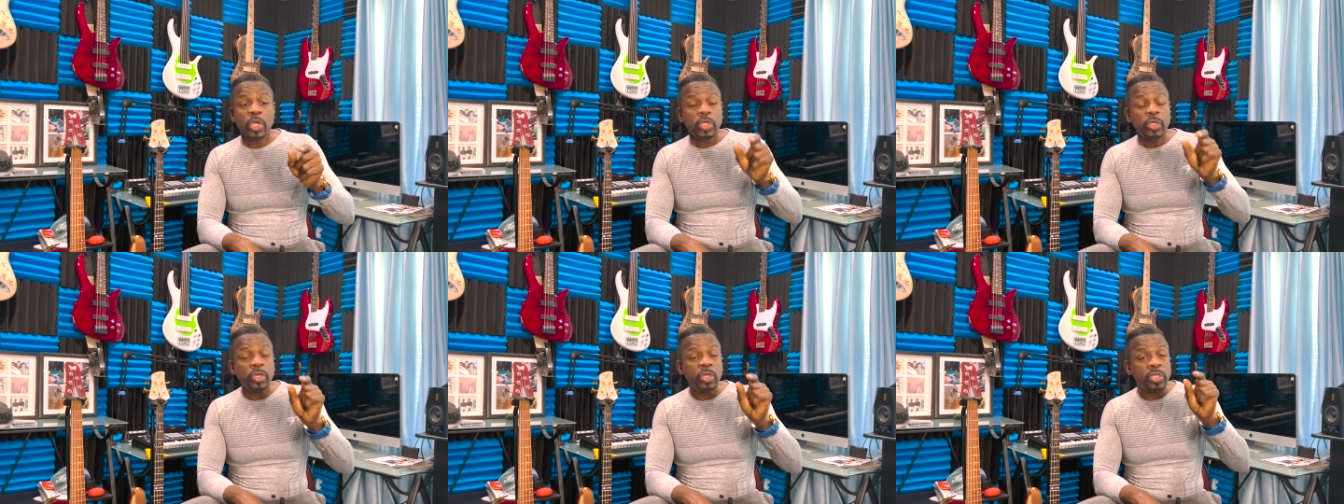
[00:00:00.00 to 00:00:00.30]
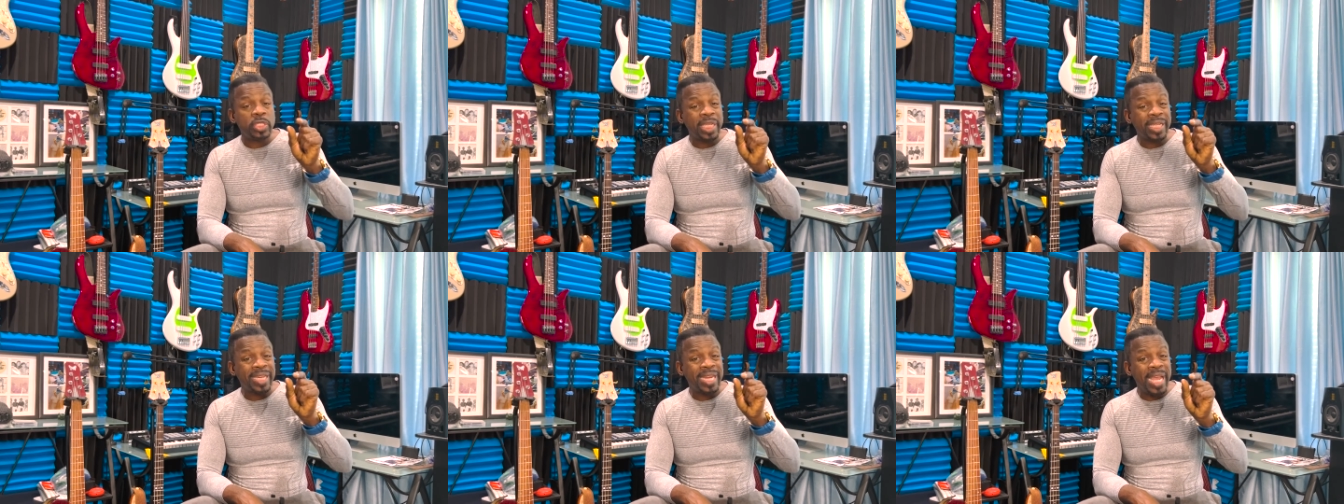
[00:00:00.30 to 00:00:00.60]
You're going
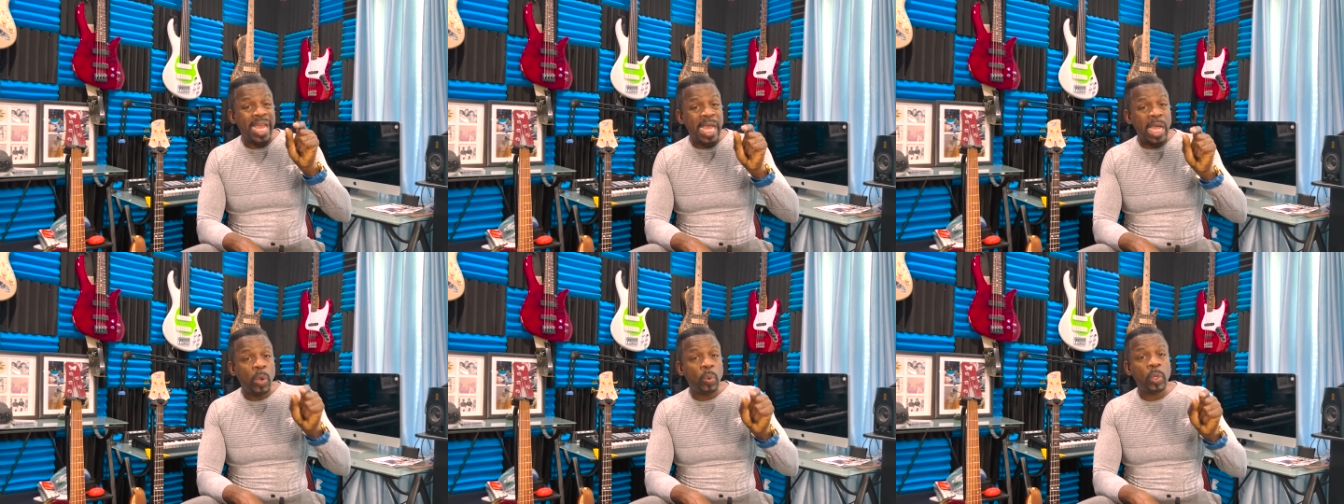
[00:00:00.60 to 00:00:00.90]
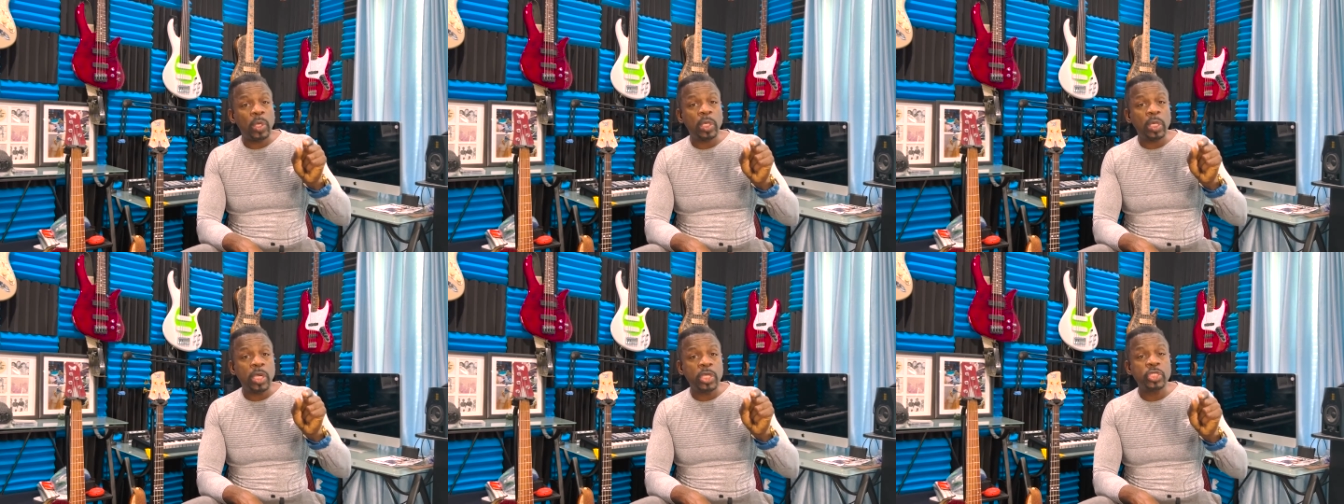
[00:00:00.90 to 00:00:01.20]
to take an
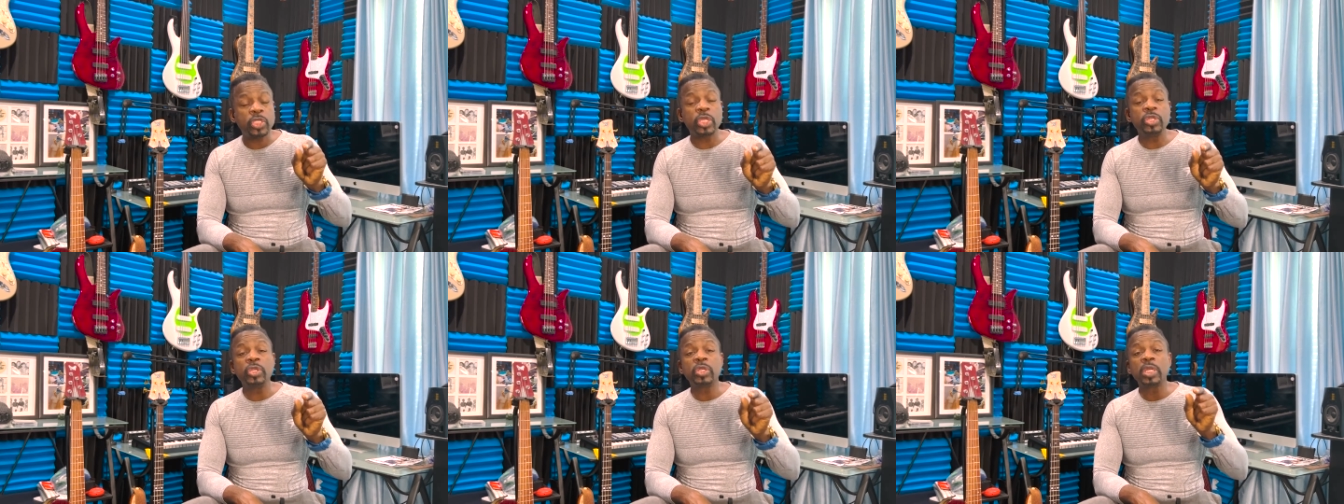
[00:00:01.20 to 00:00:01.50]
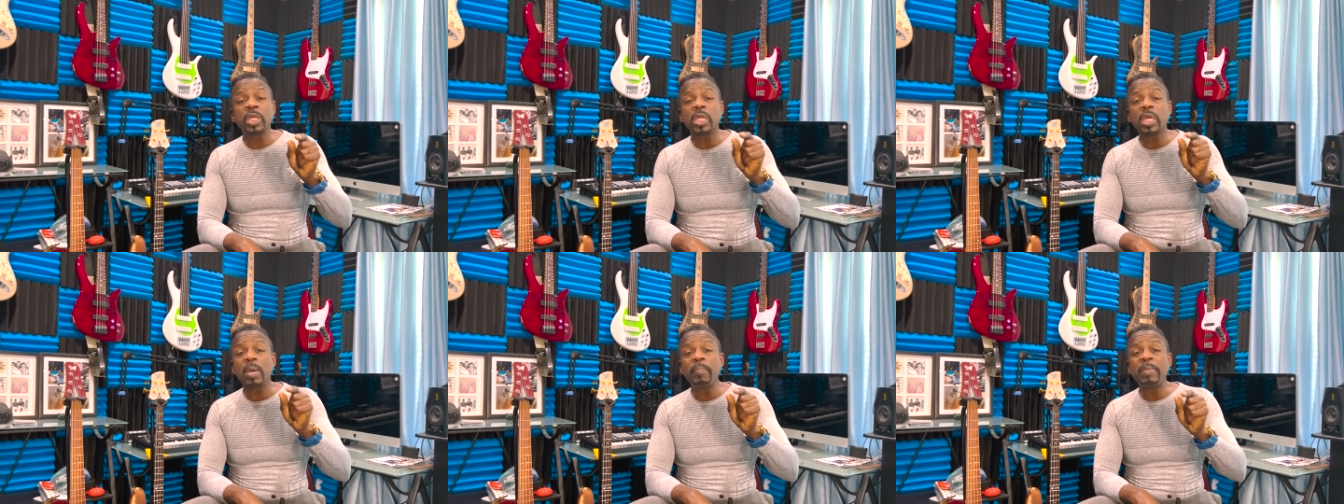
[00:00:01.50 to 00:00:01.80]
hour lunch, and you're
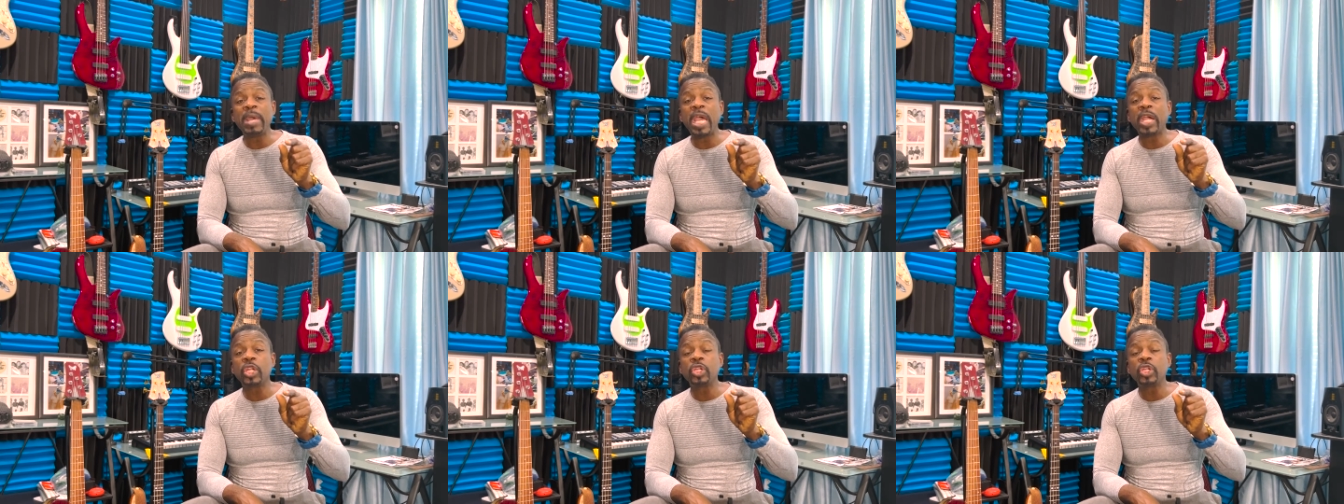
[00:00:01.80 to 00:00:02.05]
going to come back,